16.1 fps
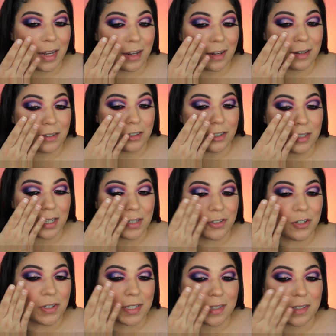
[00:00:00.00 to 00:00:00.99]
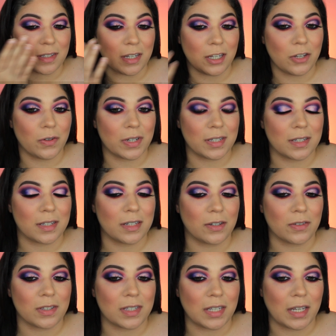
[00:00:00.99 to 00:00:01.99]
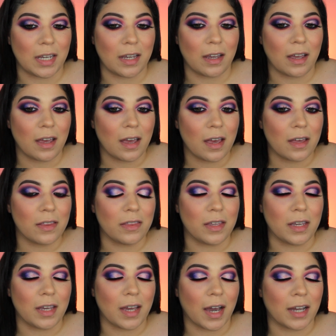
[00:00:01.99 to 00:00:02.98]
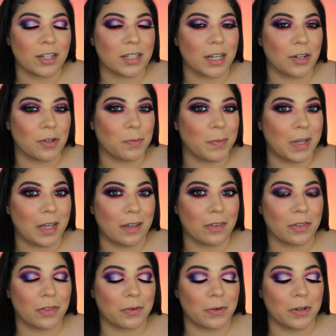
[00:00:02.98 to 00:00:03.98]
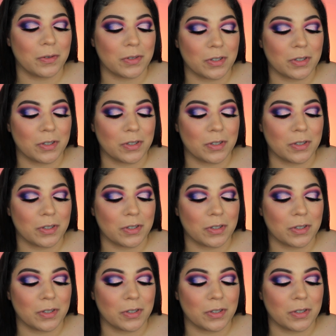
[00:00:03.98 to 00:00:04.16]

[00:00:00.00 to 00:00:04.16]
and as you can see, you can still see the eyeshadow peek through.